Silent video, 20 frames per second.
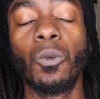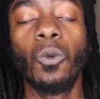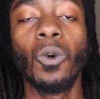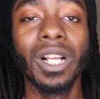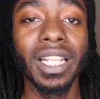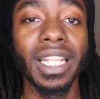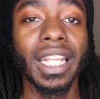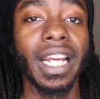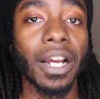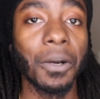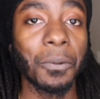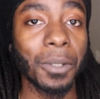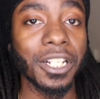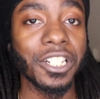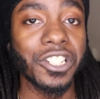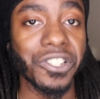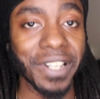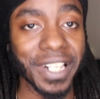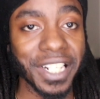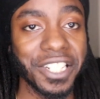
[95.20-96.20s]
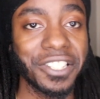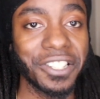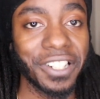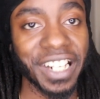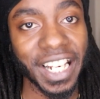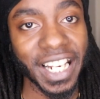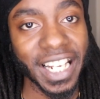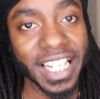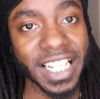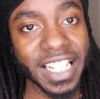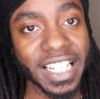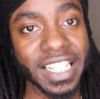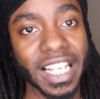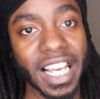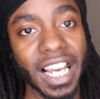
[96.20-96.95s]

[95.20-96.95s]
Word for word: One thing I want to stress, you guys.